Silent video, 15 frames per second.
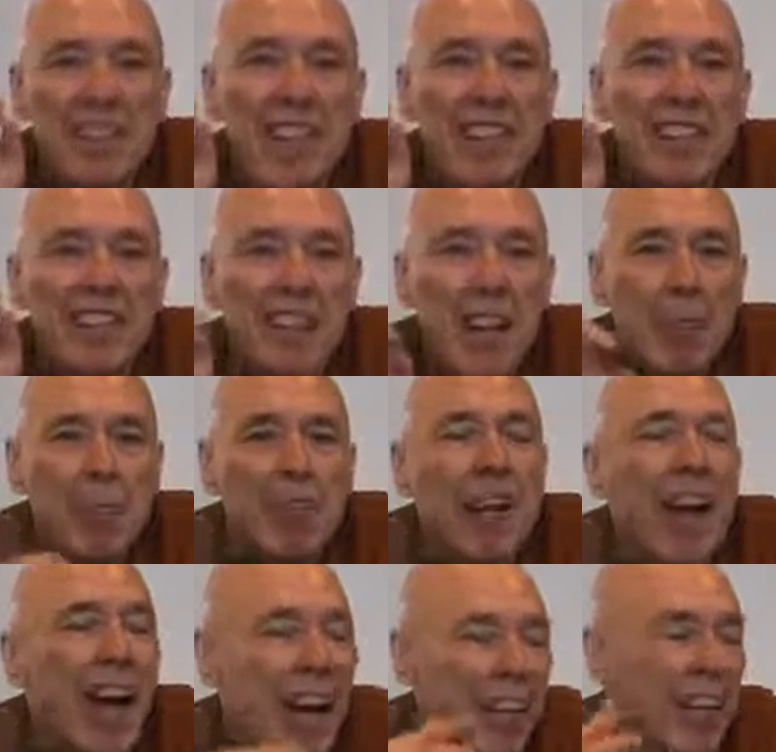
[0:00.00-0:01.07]

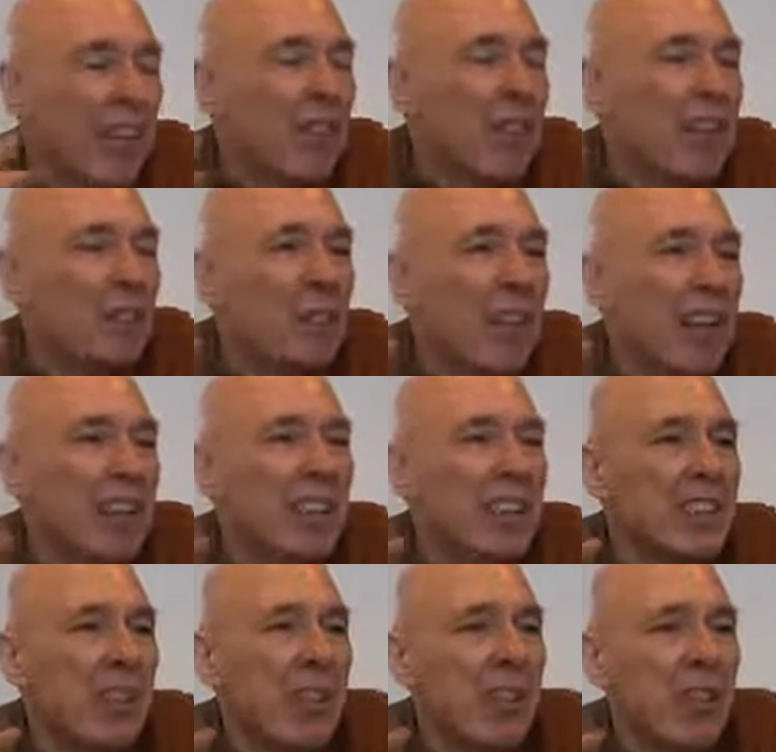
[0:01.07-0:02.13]
accept any of these
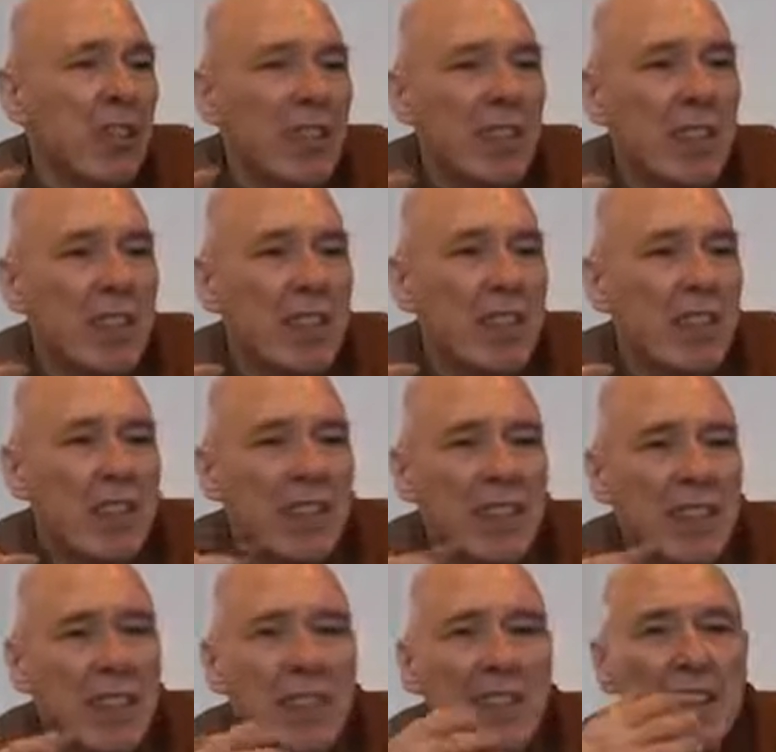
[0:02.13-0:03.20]
methods of treatment,
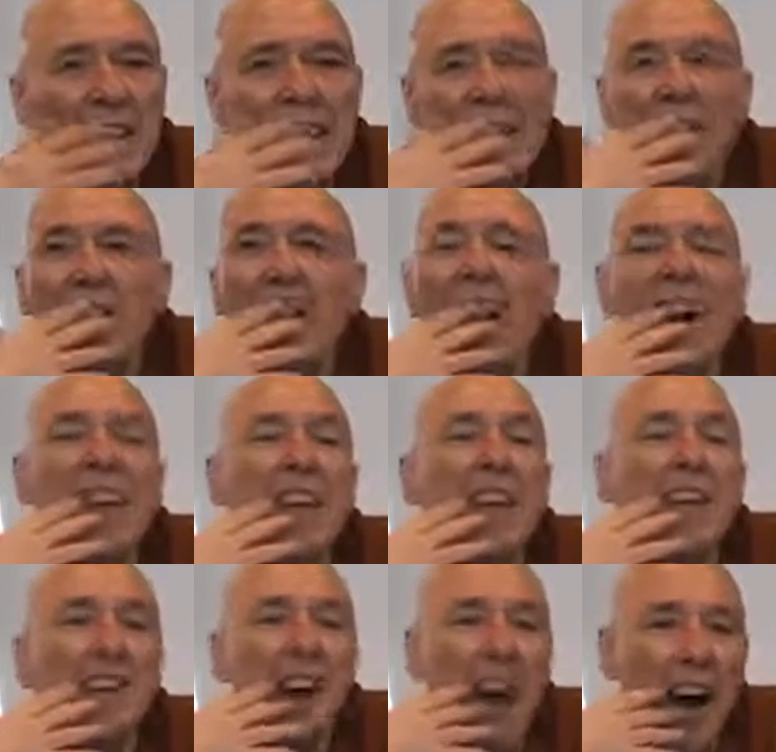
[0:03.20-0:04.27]

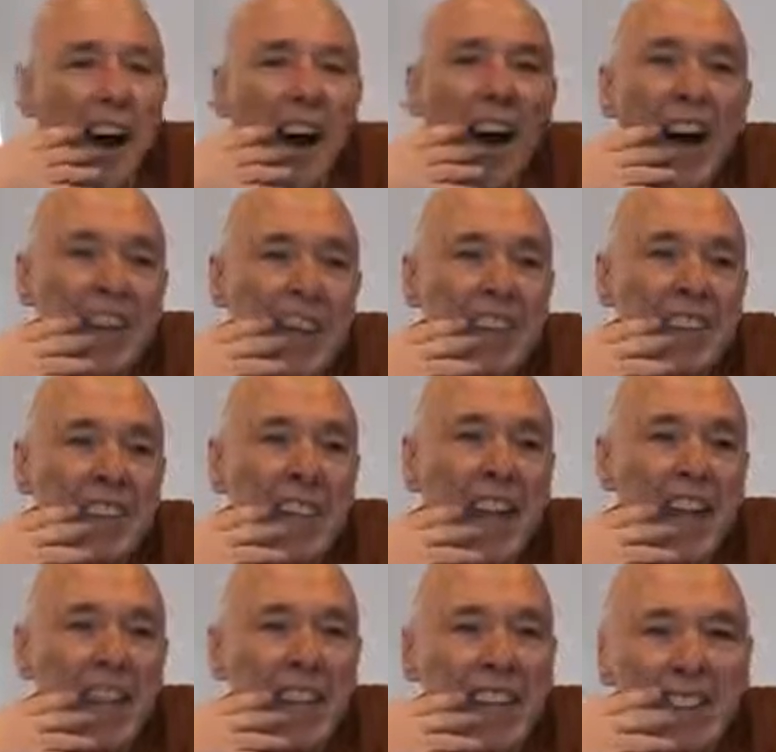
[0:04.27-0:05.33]
then I
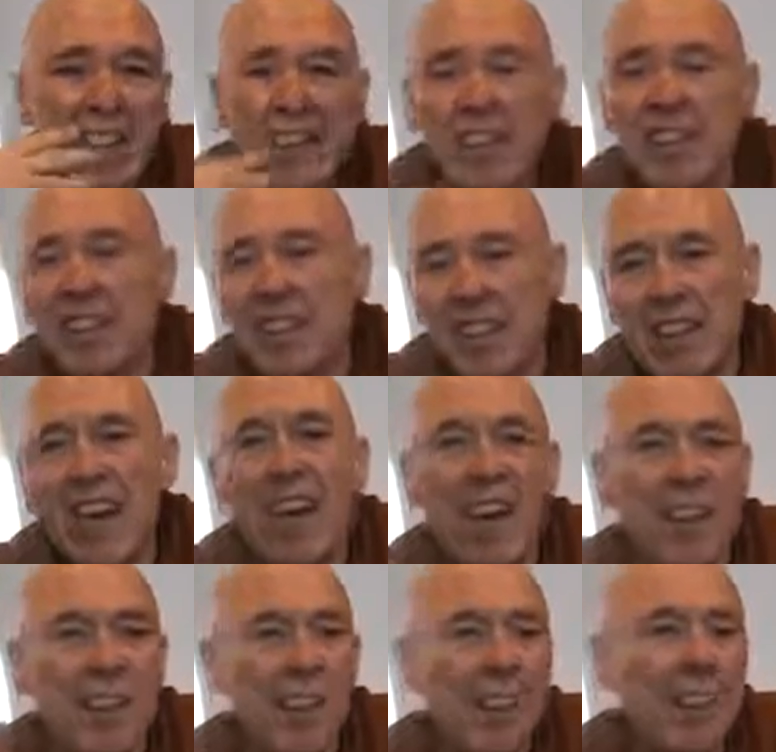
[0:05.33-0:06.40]
decide
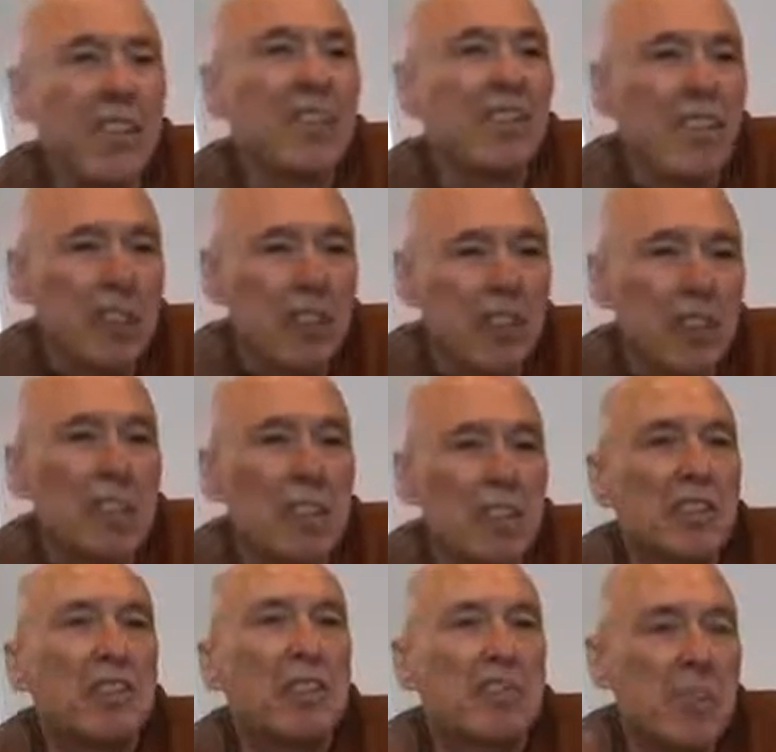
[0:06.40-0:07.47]
and the
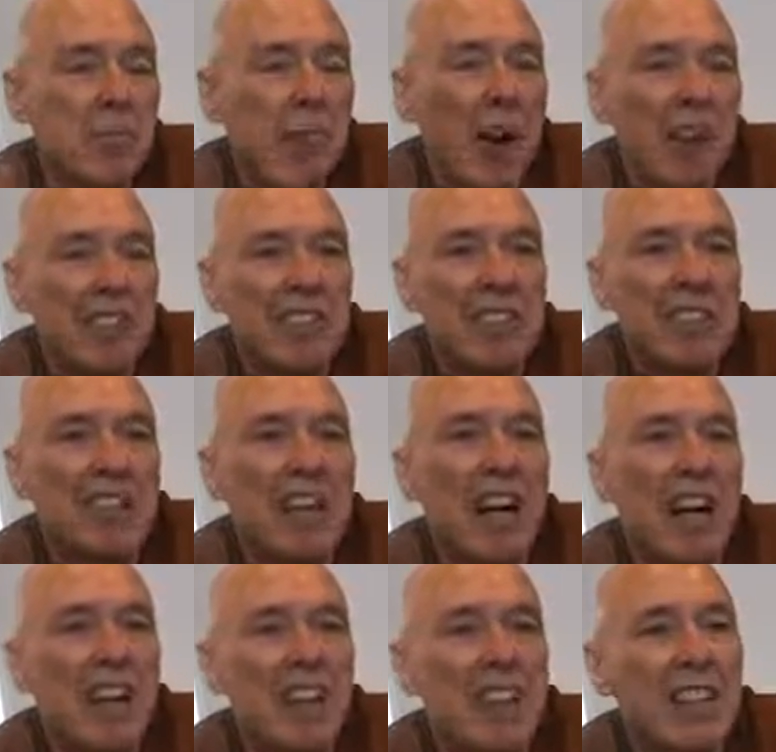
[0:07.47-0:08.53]
good monks
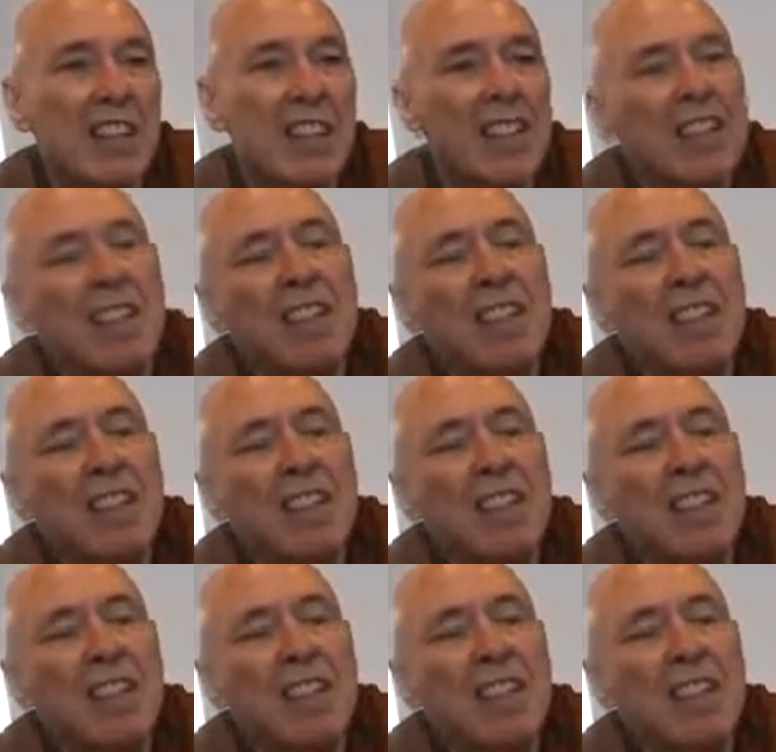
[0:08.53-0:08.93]
decide